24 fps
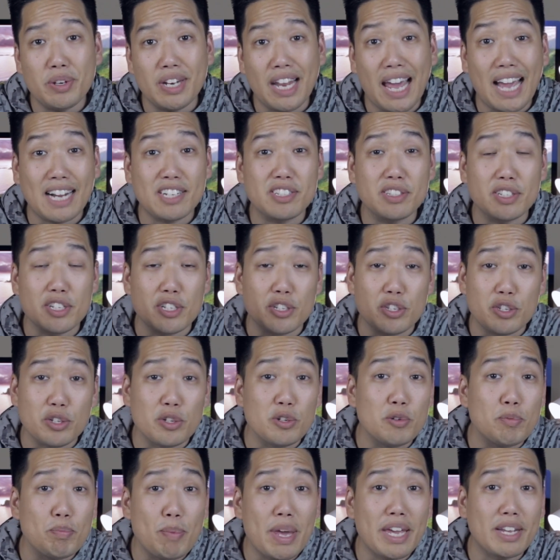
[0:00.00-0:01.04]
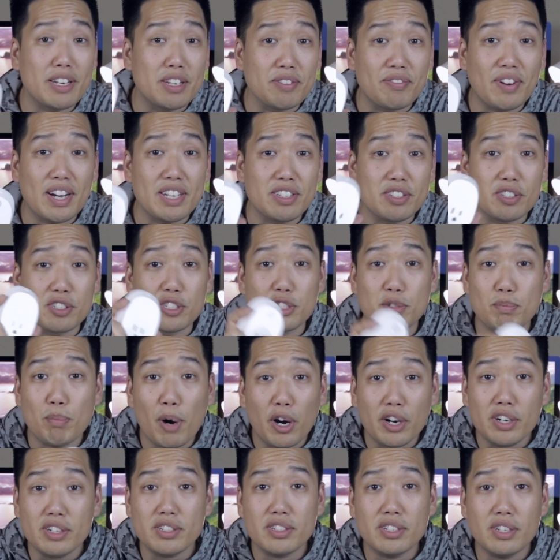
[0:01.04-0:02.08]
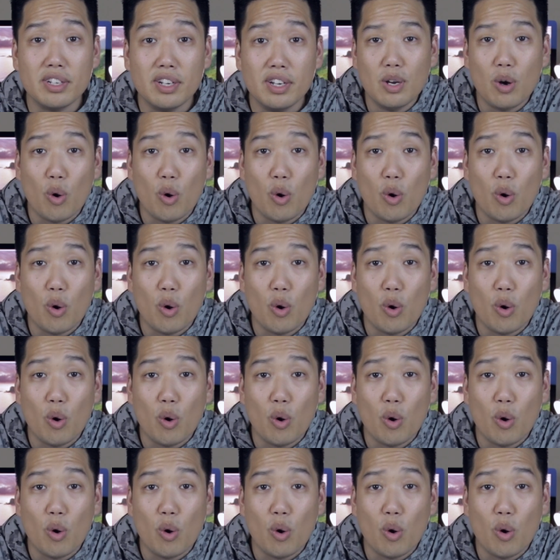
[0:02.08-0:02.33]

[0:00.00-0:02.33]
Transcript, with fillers: and actually do make devices smart?